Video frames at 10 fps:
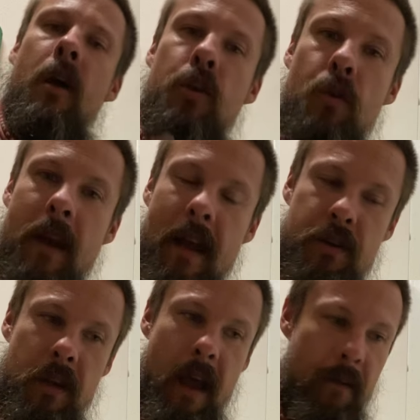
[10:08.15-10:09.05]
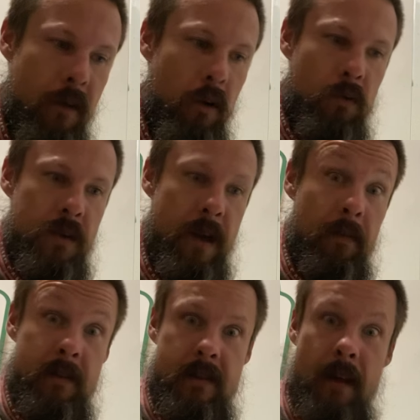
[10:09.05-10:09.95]
You could actually have notes which have
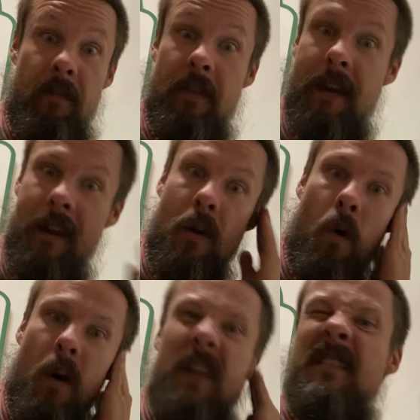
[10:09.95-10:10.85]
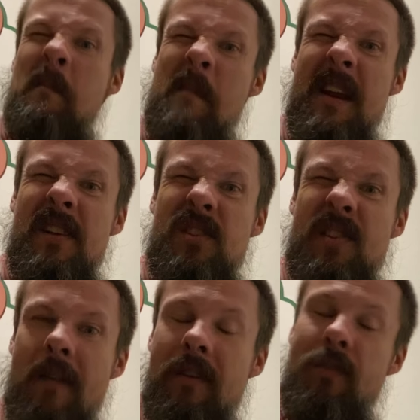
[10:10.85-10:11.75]
a seventh in it, a diminished
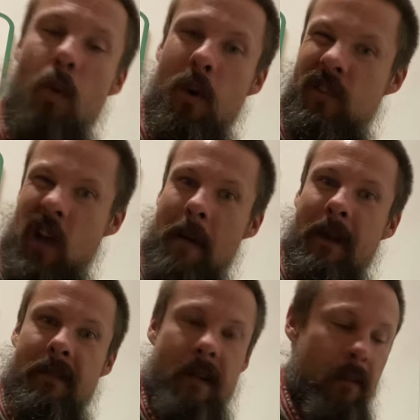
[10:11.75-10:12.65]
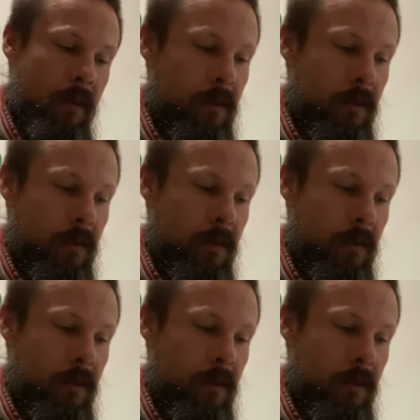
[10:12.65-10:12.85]
seventh, or a dominant seventh.